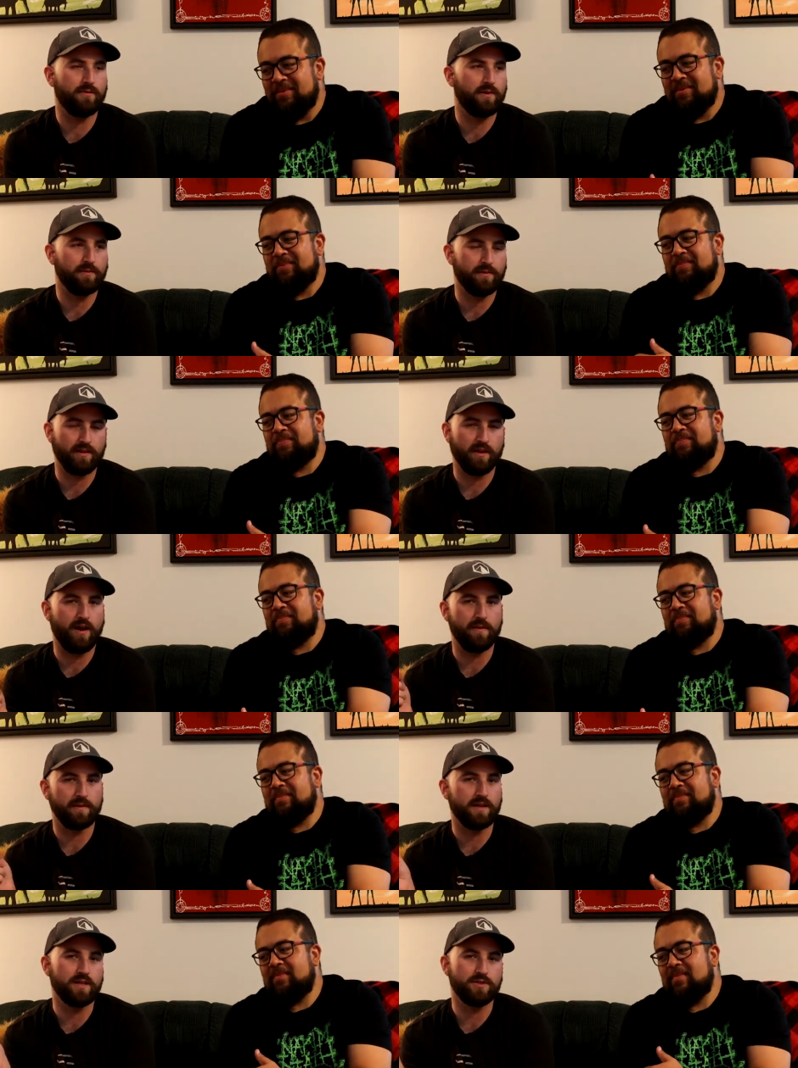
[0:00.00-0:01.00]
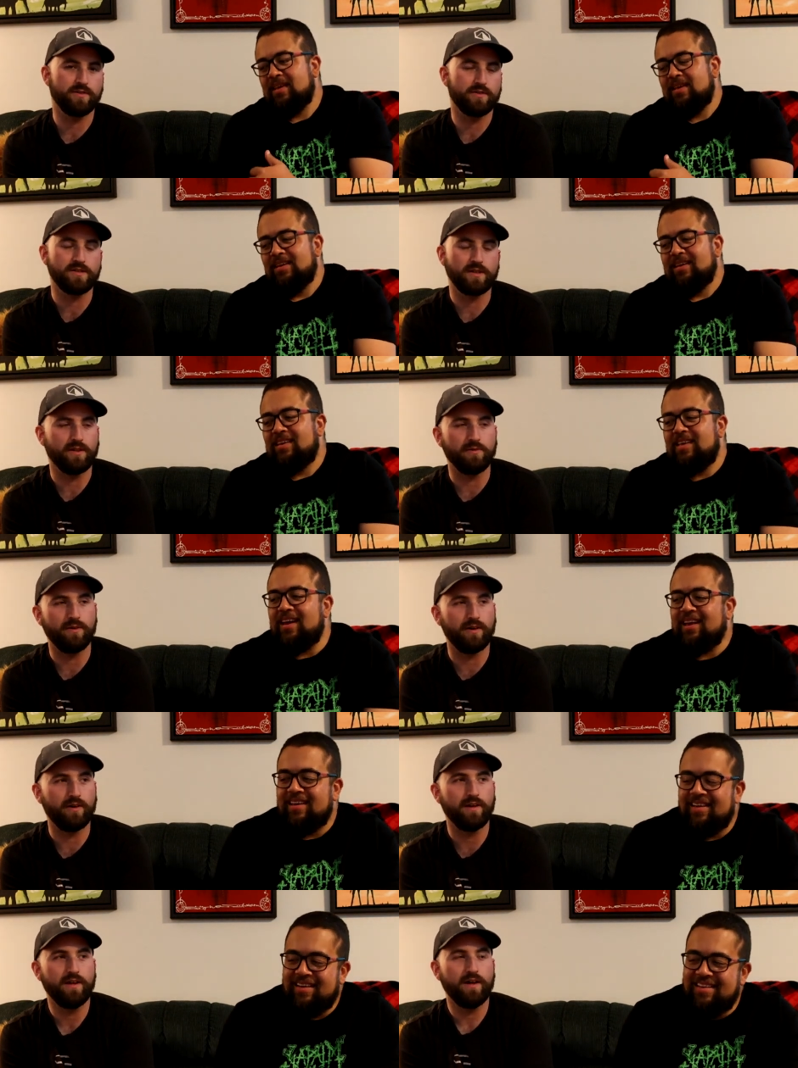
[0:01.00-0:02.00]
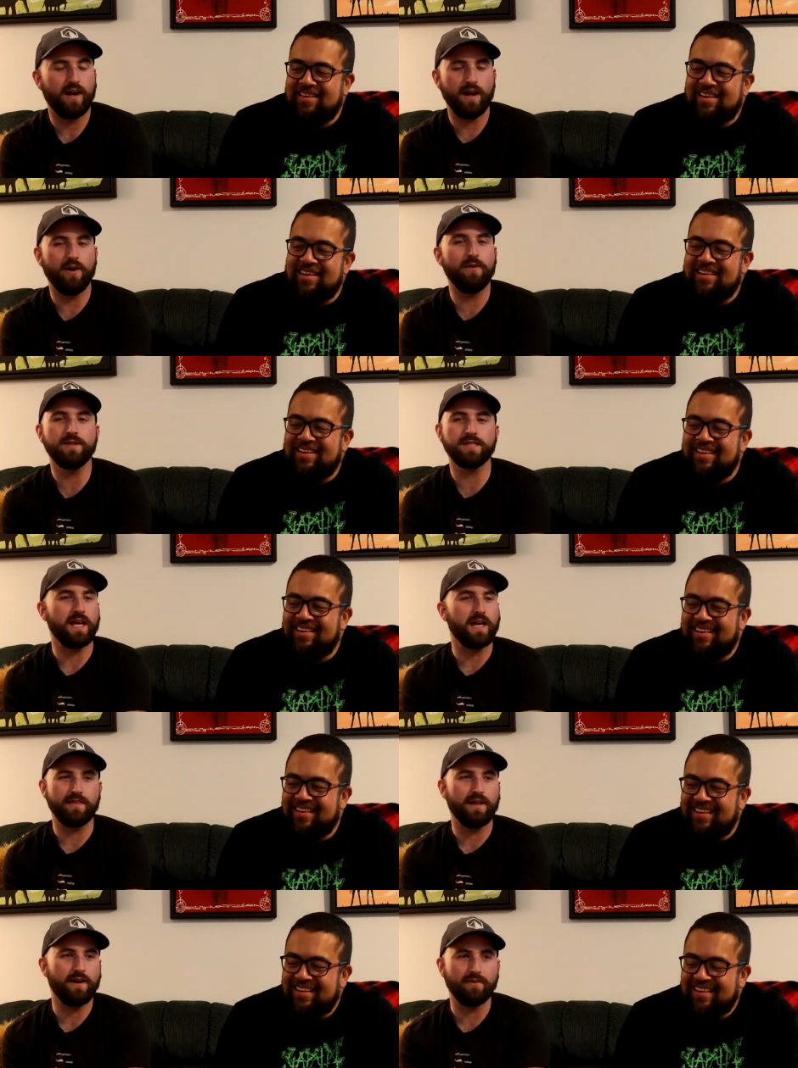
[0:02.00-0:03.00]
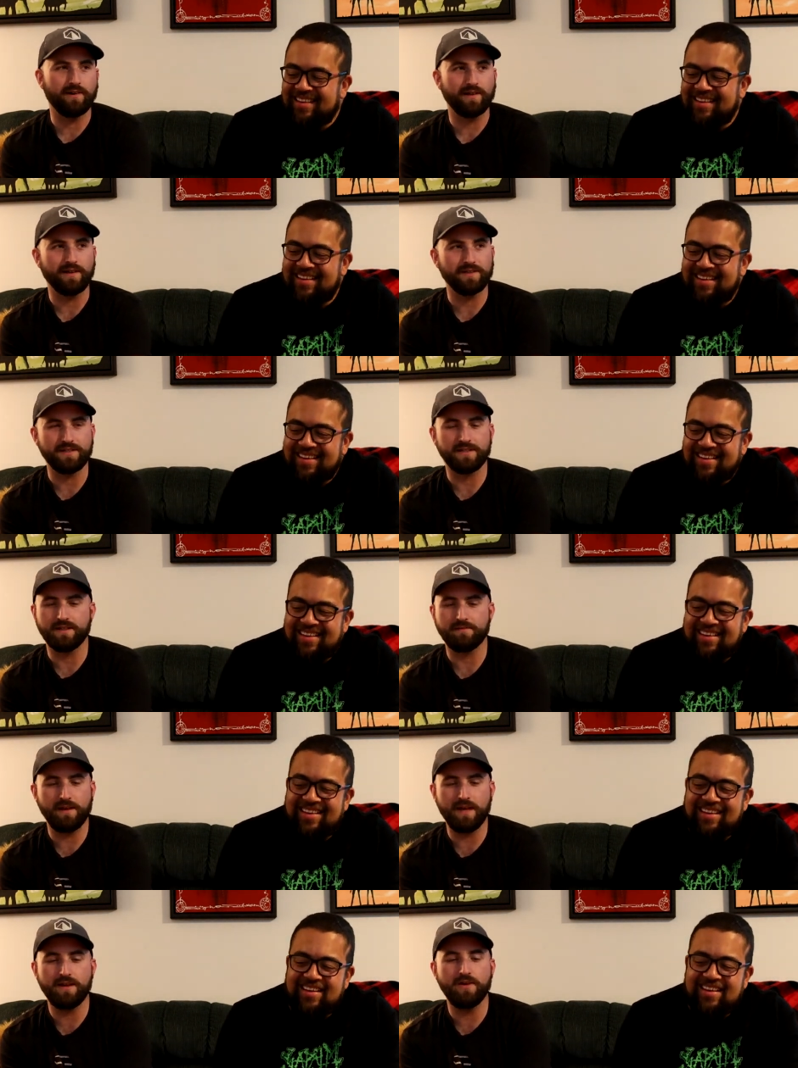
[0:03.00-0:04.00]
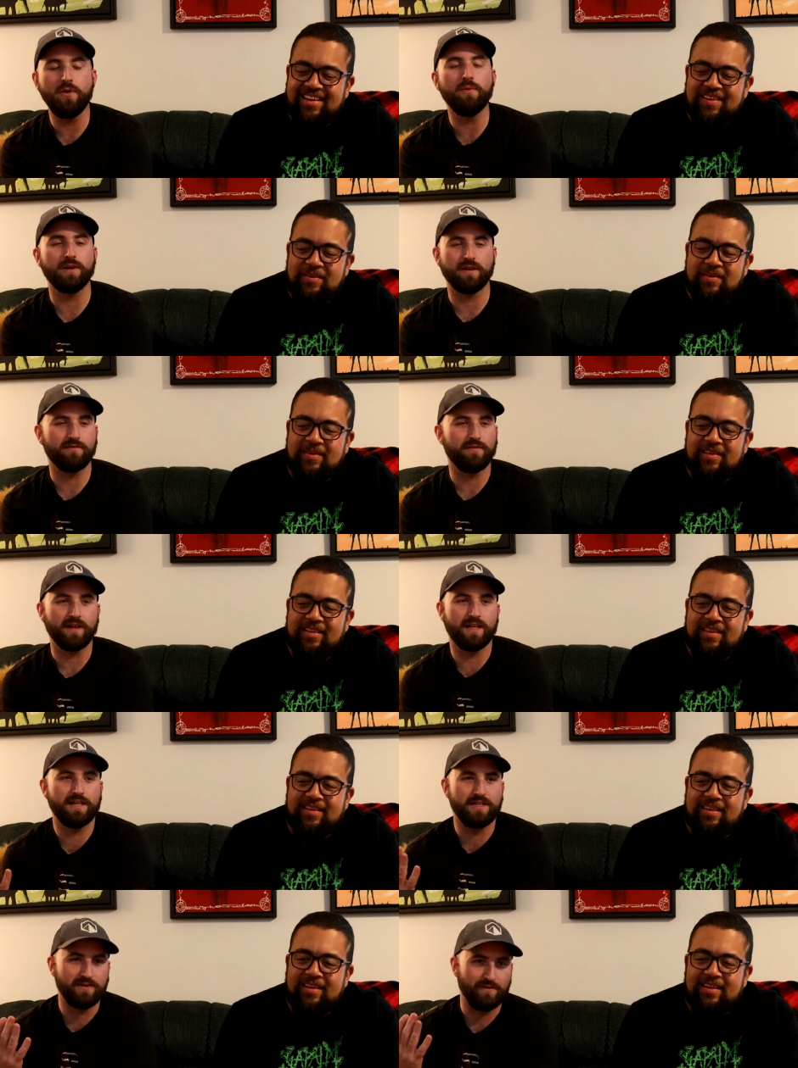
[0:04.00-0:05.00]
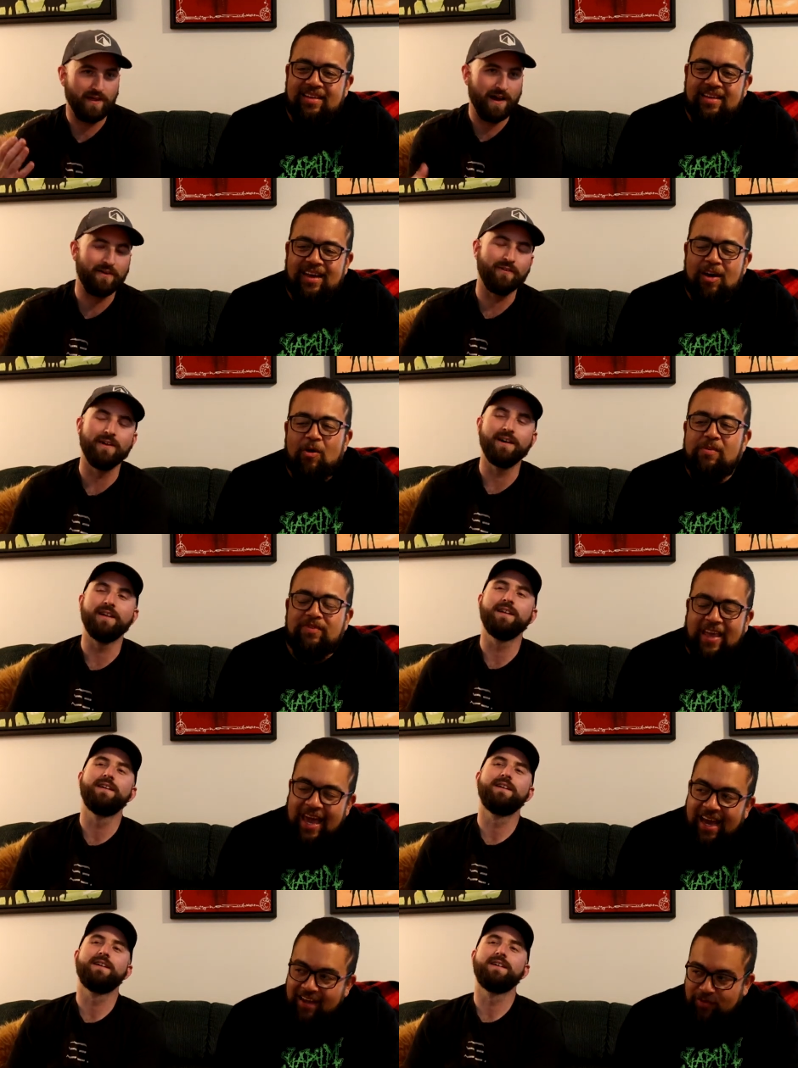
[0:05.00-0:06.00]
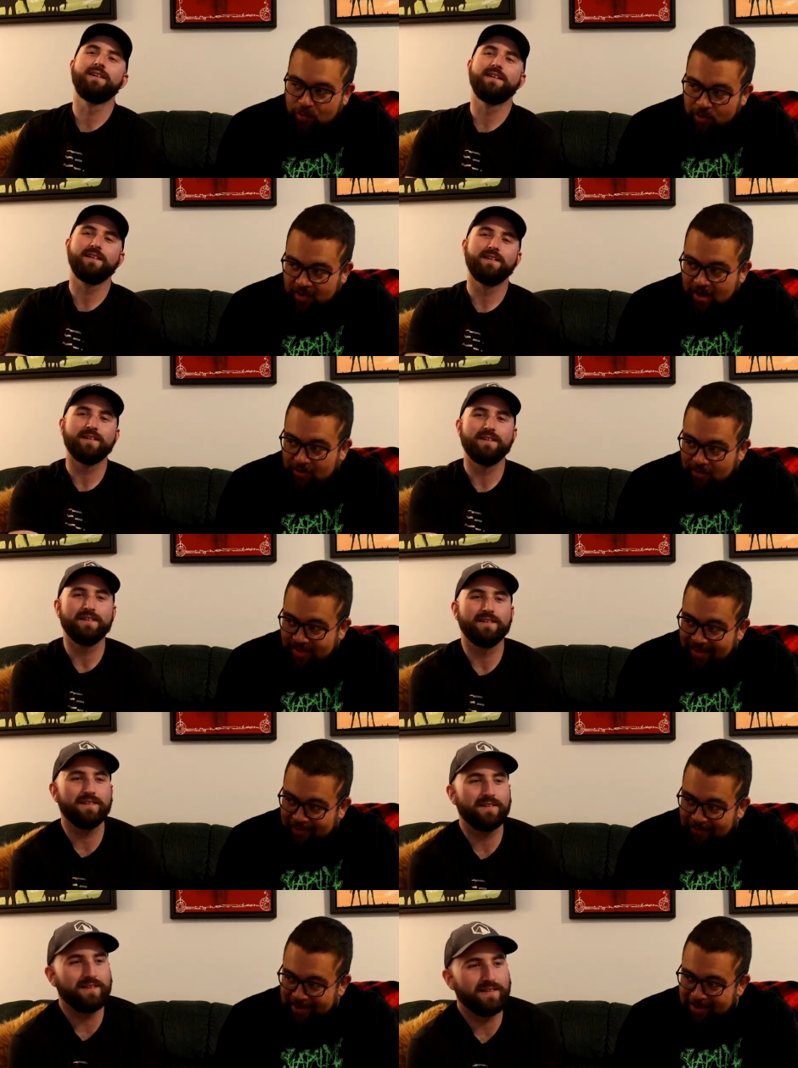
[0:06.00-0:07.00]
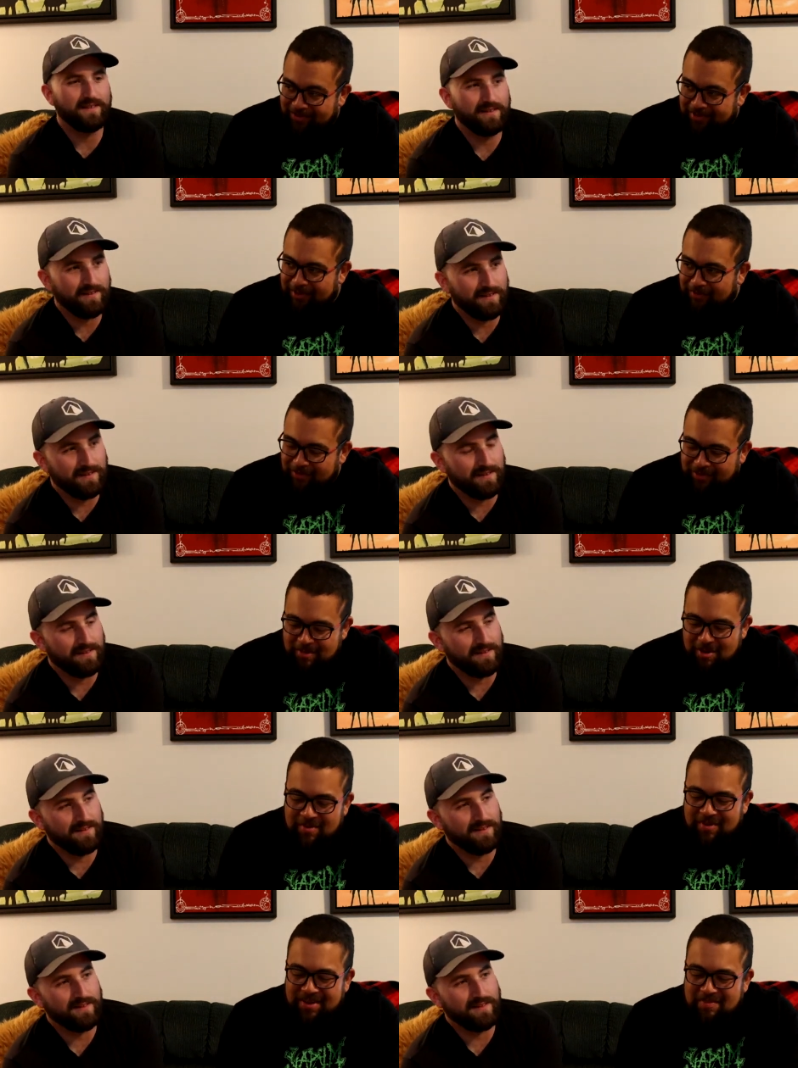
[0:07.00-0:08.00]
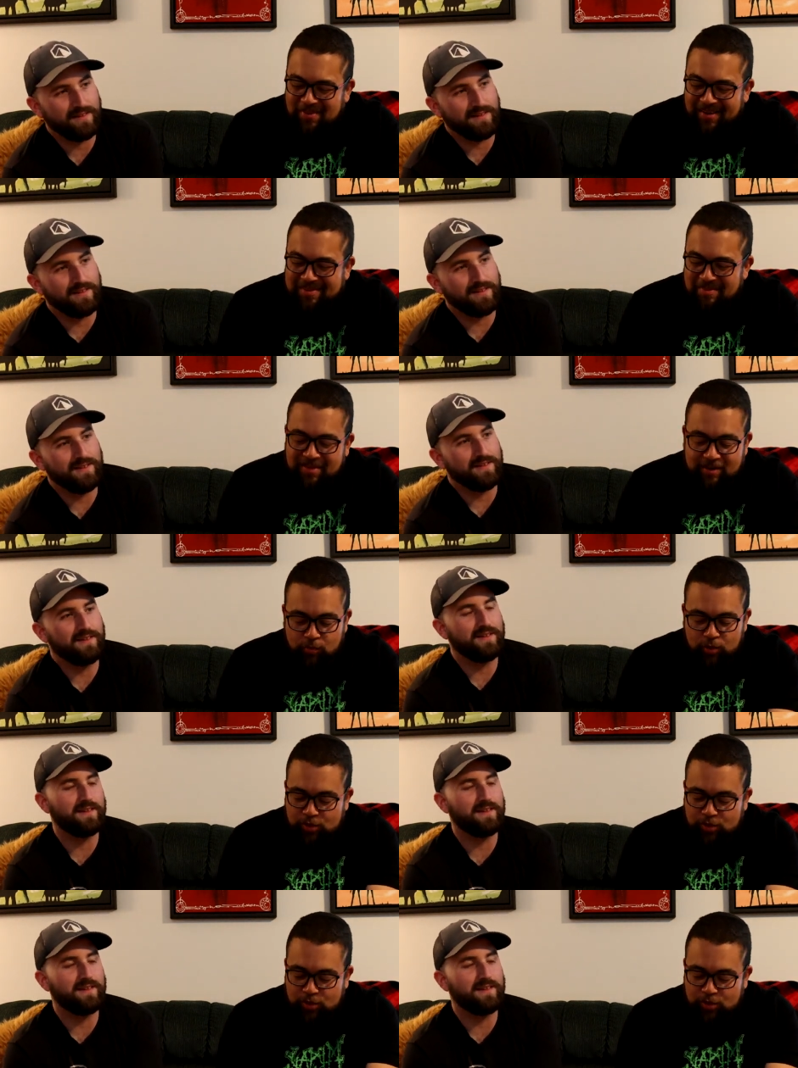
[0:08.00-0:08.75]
Speaker 1: the one with the combinations on the yeah. wall. I always hate that one because it's like man no one could fucking do that. I one. hope his
Speaker 2: hands weren't covered in that flame stuff because the moment it picks up the